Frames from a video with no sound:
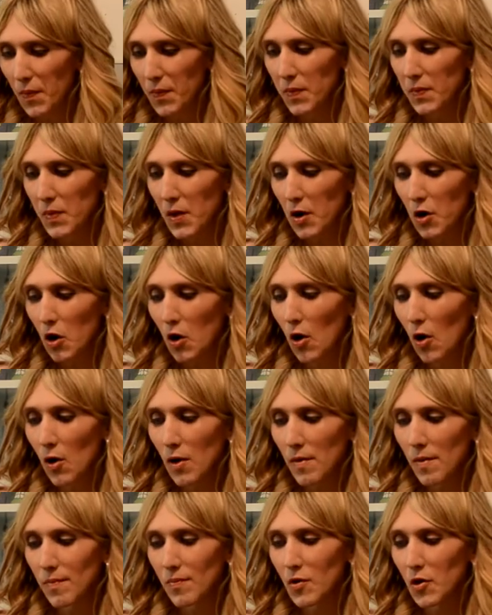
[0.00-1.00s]
There
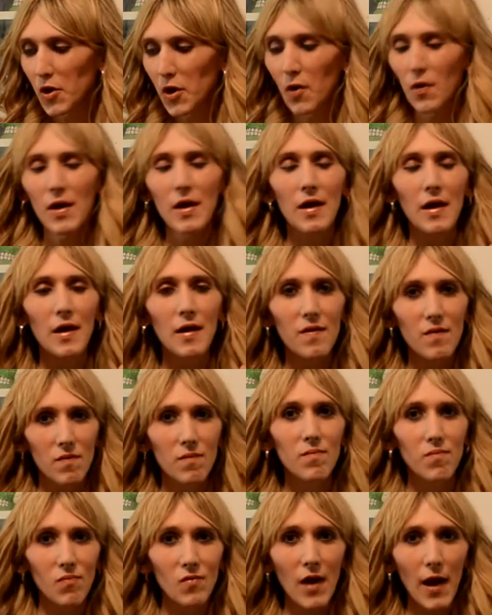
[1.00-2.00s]
are, you know, it, it's
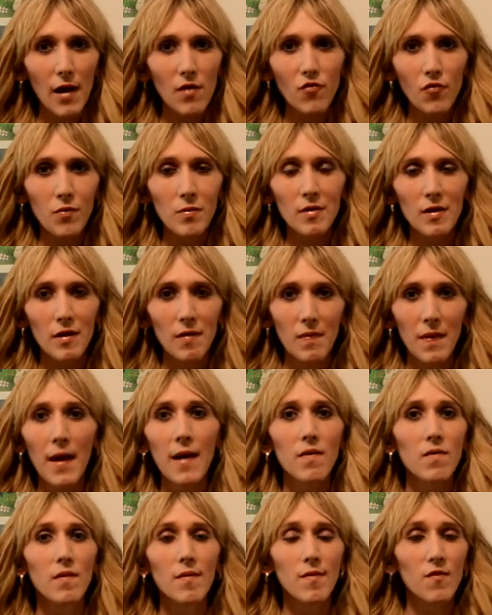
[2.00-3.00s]
naturally
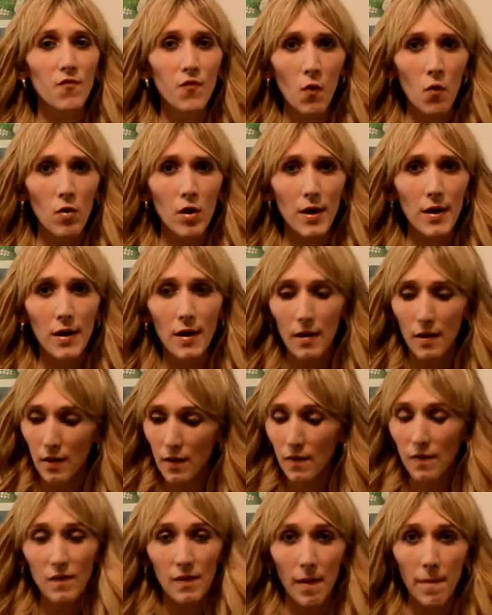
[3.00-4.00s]
that dysphoria
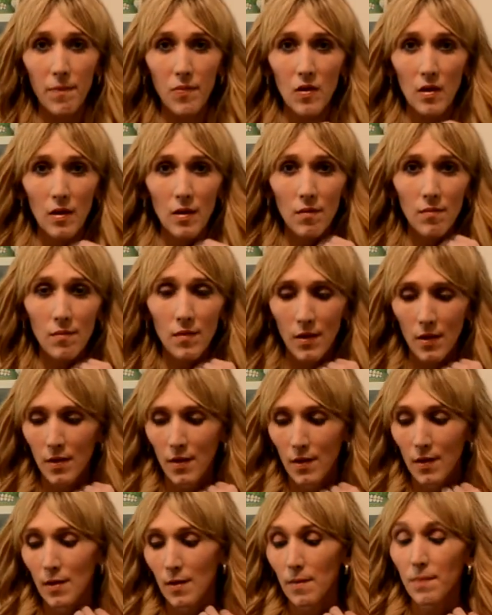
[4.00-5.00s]
is something
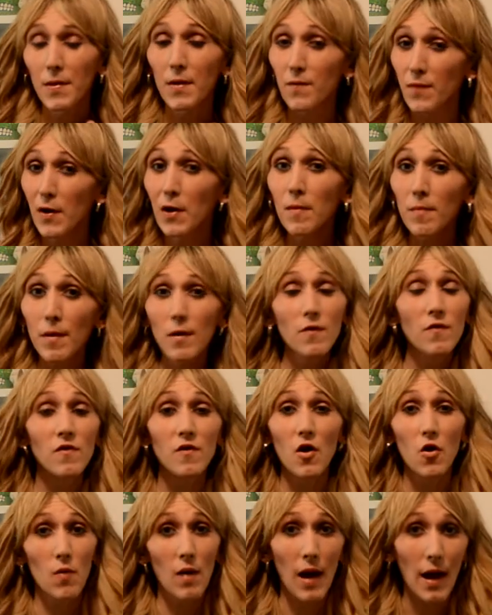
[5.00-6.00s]
that very much
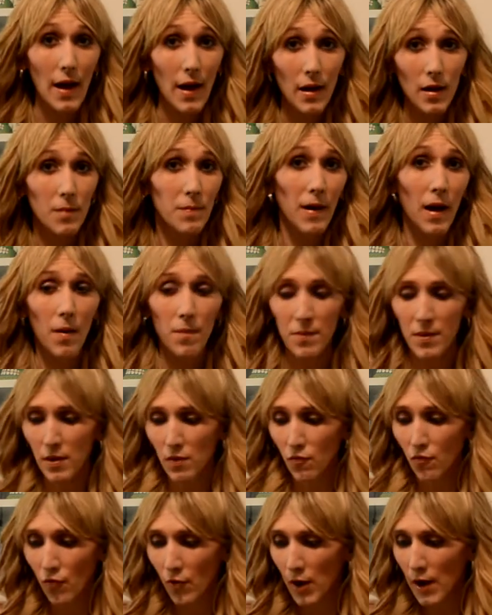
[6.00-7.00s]
so I hate about
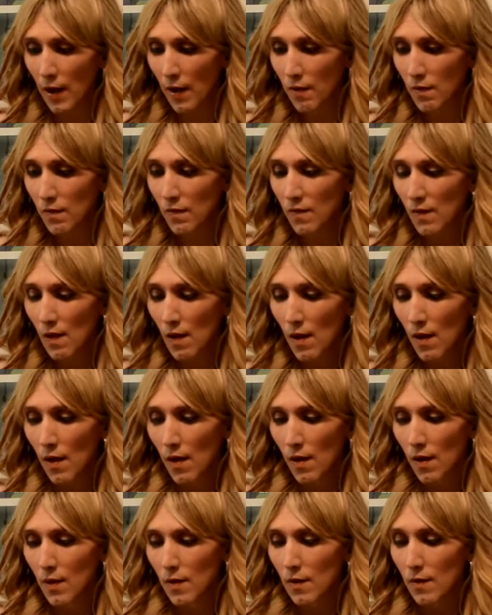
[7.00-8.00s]
being trans.
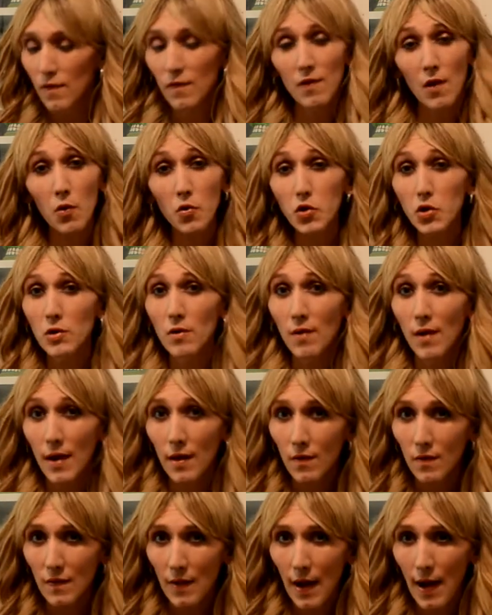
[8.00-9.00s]
Social
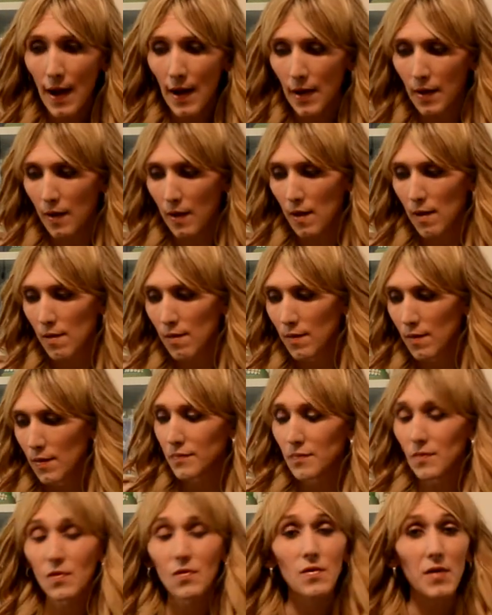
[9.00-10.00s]
anxiety,
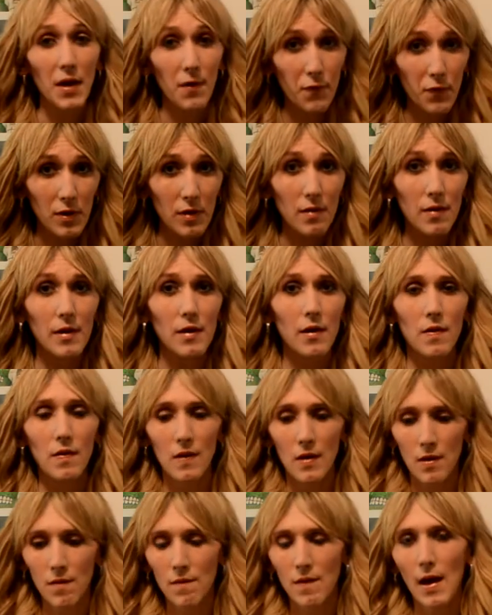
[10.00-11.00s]
definitely a
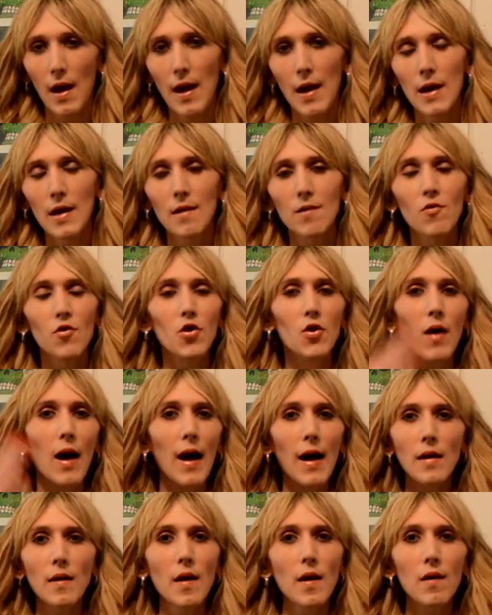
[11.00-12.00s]
thing to hate. You know,
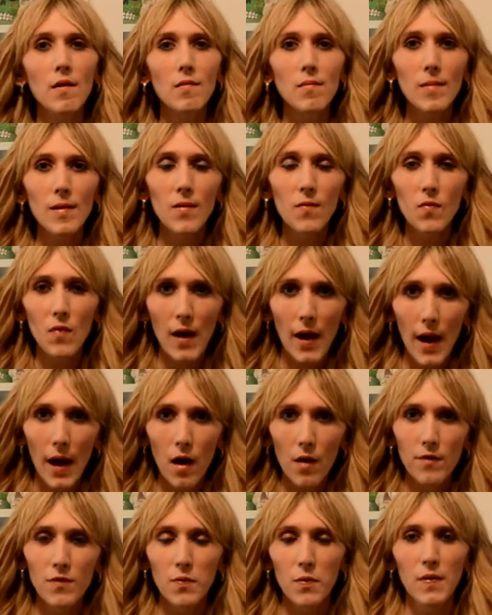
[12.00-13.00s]
I can't leave the
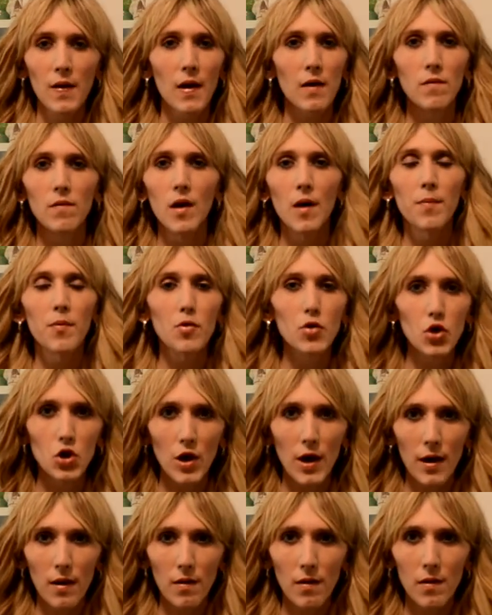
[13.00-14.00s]
house without double
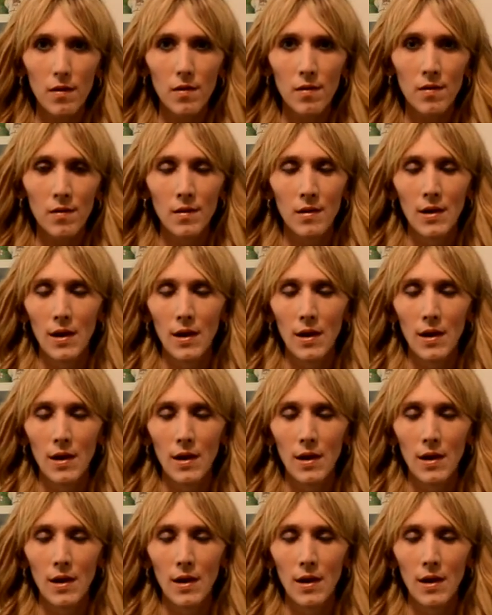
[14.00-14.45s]
checking